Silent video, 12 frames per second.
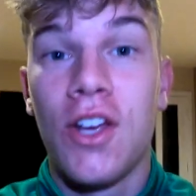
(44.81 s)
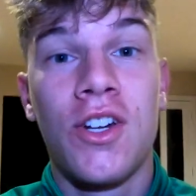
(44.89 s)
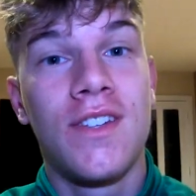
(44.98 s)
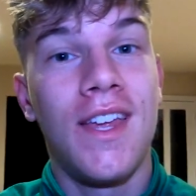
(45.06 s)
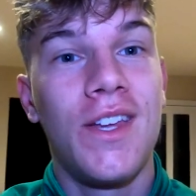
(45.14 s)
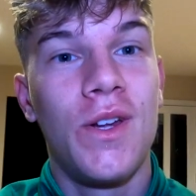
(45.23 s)
And I'm
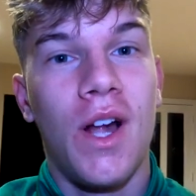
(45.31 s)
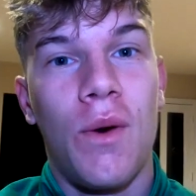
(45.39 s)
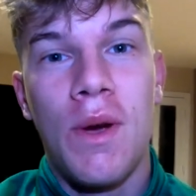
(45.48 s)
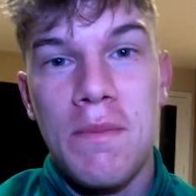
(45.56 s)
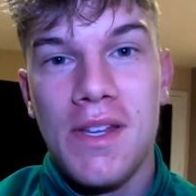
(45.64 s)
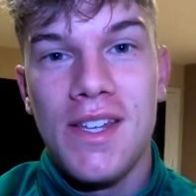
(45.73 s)
going to take you
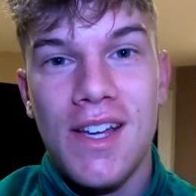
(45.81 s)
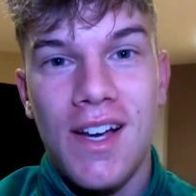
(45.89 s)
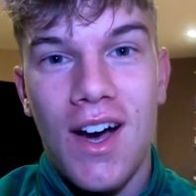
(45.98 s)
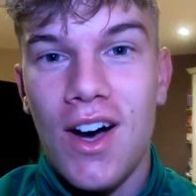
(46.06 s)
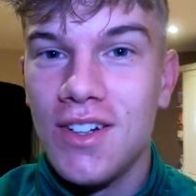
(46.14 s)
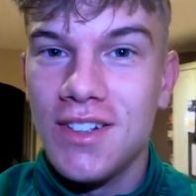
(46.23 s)
lot with me
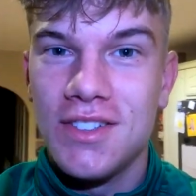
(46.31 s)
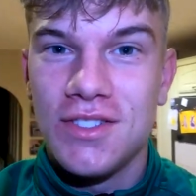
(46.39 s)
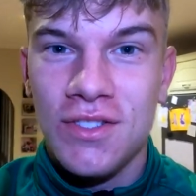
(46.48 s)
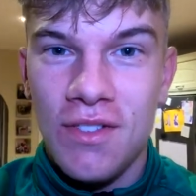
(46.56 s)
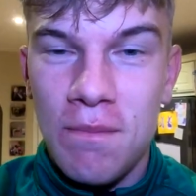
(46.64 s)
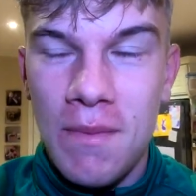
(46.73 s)
on
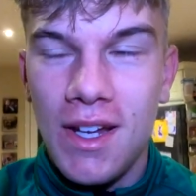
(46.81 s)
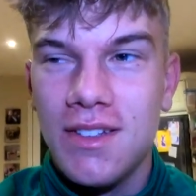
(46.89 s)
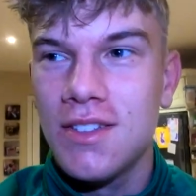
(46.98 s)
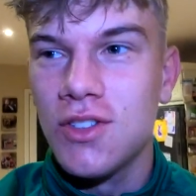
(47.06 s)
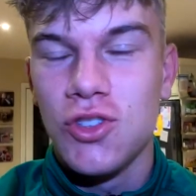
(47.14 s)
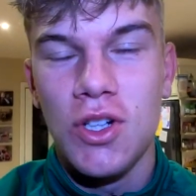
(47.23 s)
this
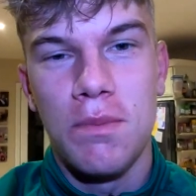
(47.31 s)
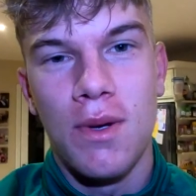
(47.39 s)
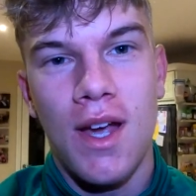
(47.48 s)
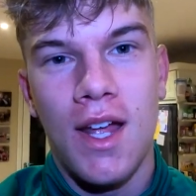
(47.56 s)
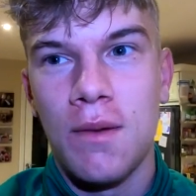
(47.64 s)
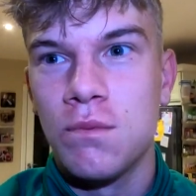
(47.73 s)
amazing trip,
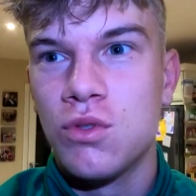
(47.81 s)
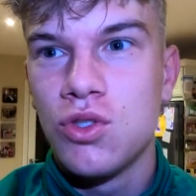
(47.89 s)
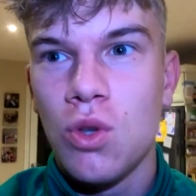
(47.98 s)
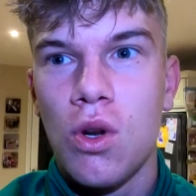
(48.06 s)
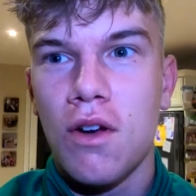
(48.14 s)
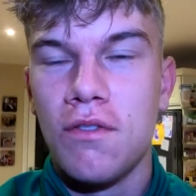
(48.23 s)
and I'm
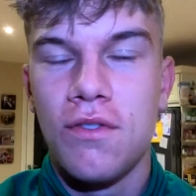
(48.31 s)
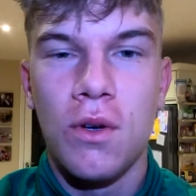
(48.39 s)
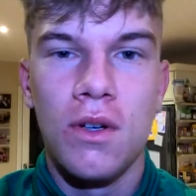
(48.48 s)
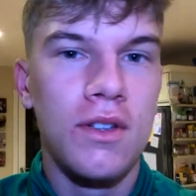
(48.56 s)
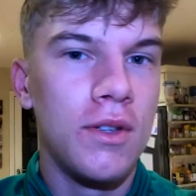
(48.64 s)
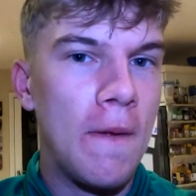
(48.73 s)
so looking
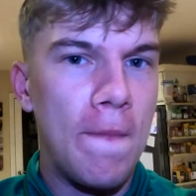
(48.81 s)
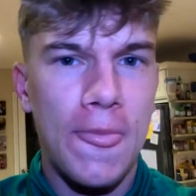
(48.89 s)
forward to